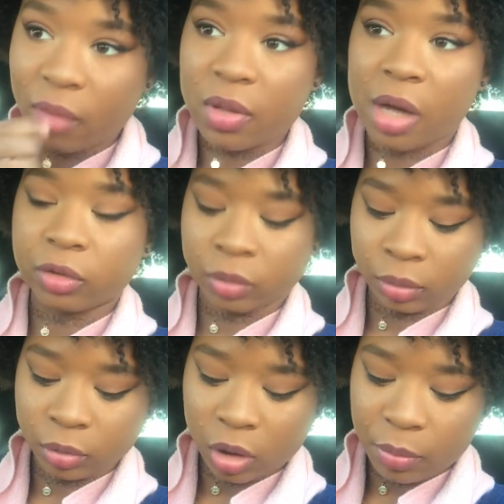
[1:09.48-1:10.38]
that's what
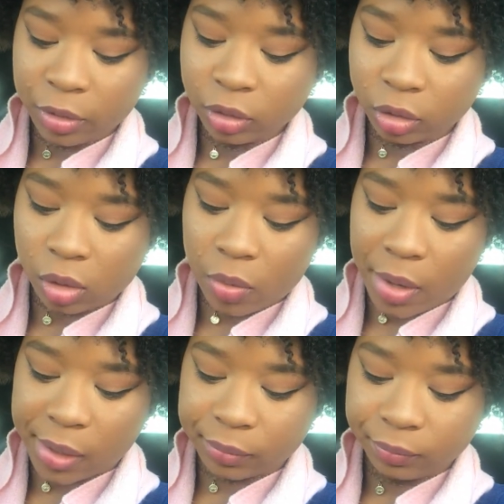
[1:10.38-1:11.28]
I'm gonna be
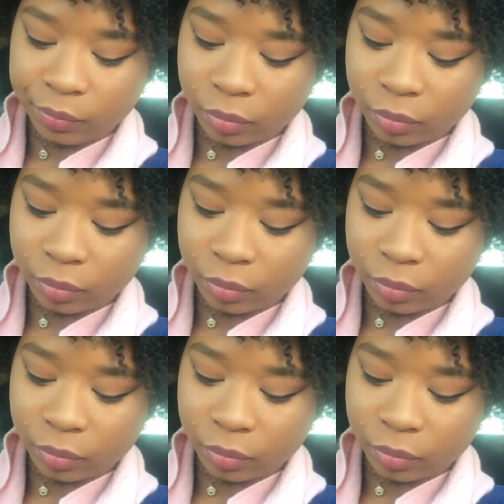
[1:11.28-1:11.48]
doing.